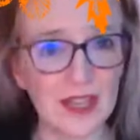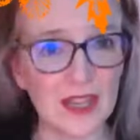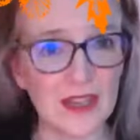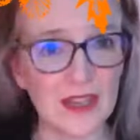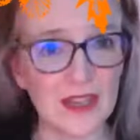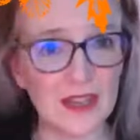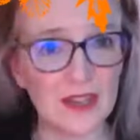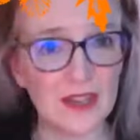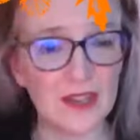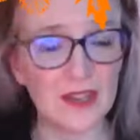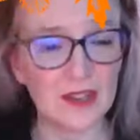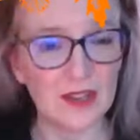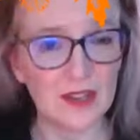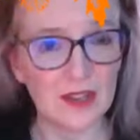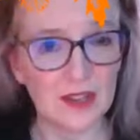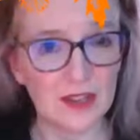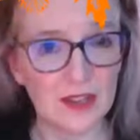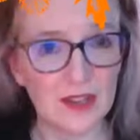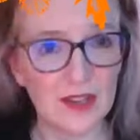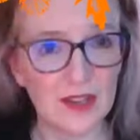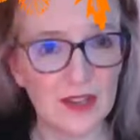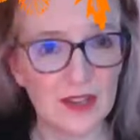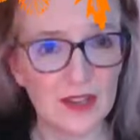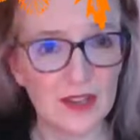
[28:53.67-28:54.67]
then
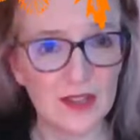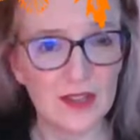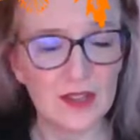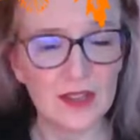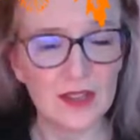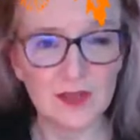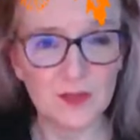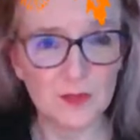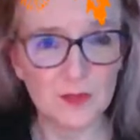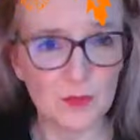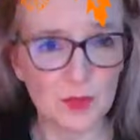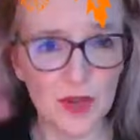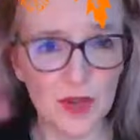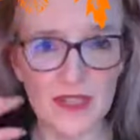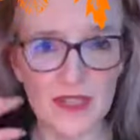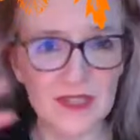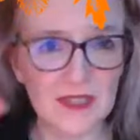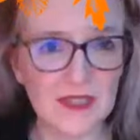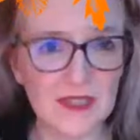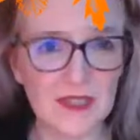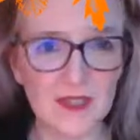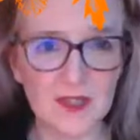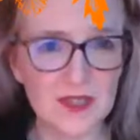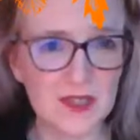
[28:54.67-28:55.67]
it's
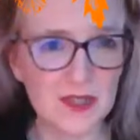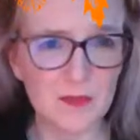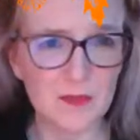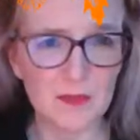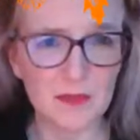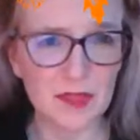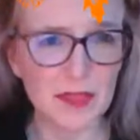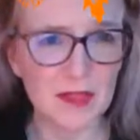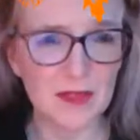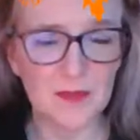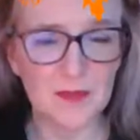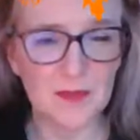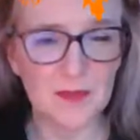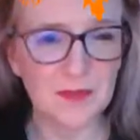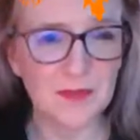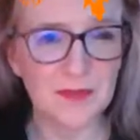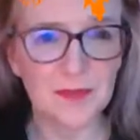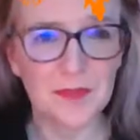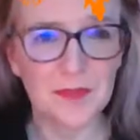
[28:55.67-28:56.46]
breaded or something.